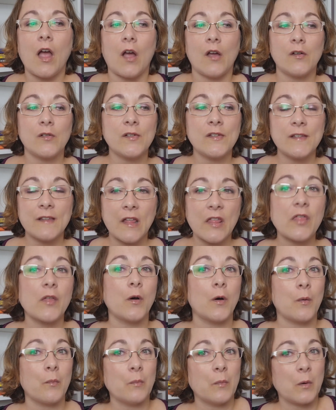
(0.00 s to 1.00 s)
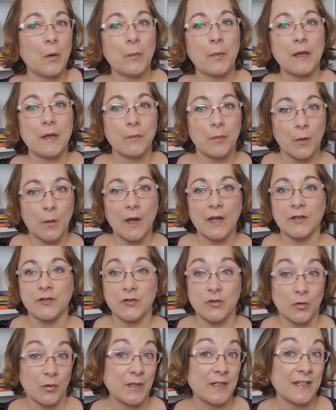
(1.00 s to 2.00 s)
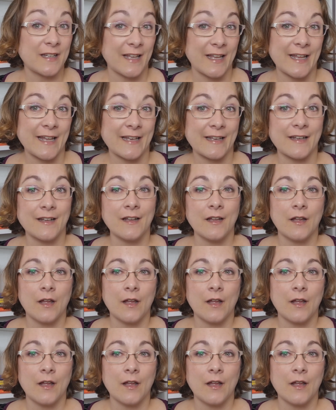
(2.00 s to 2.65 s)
I honestly thought more people had joined in.